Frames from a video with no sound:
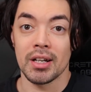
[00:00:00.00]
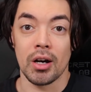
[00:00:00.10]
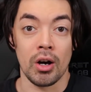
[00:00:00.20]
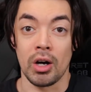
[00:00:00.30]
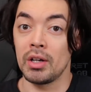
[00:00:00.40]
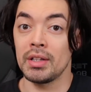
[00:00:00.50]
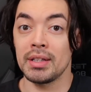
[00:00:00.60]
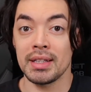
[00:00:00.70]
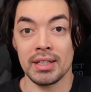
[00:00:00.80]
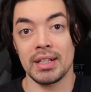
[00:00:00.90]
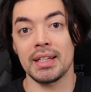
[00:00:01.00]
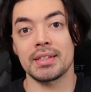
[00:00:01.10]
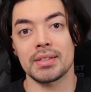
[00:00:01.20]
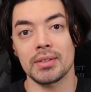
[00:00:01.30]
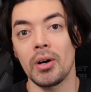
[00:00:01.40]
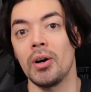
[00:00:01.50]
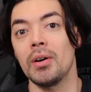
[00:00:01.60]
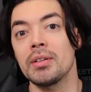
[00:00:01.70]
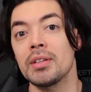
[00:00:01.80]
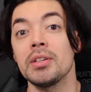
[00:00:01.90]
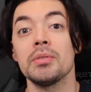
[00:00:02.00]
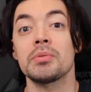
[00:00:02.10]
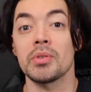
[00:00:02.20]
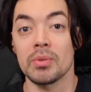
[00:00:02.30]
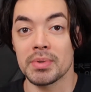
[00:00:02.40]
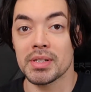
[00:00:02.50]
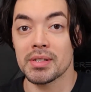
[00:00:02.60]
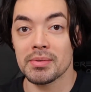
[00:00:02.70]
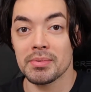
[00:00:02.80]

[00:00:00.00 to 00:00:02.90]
on the internet, on the YouTubes,